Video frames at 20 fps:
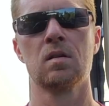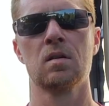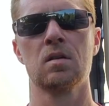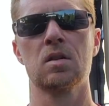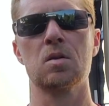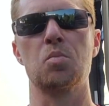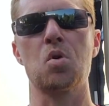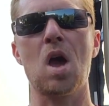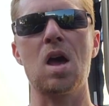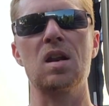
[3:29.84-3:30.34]

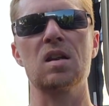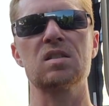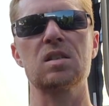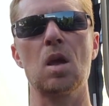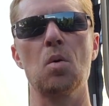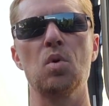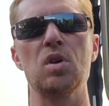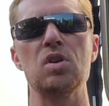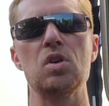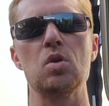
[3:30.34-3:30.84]
the products
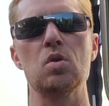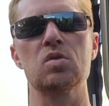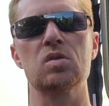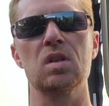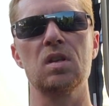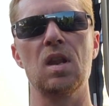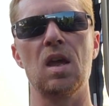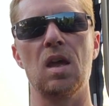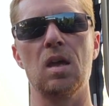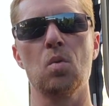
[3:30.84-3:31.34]
that we used
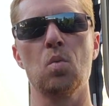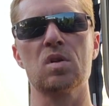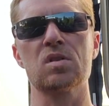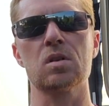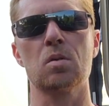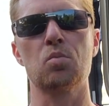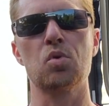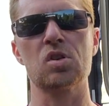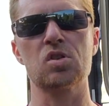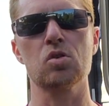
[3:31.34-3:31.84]
today was
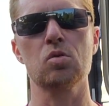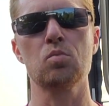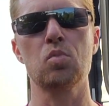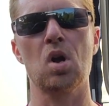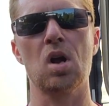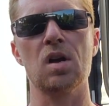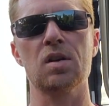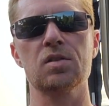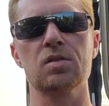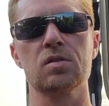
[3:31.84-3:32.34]
a bristle
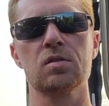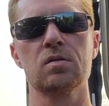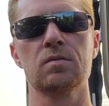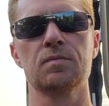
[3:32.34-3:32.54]
brush,